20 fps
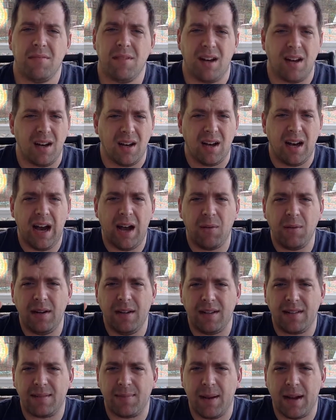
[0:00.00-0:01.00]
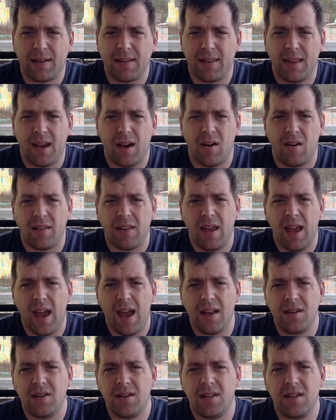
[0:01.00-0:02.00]
I would expect that on the
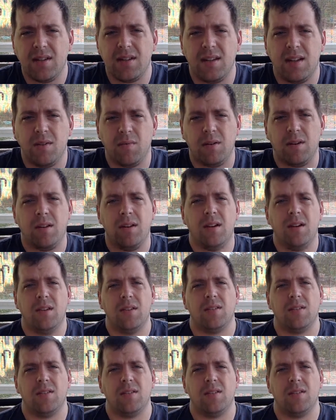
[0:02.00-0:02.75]
edges it would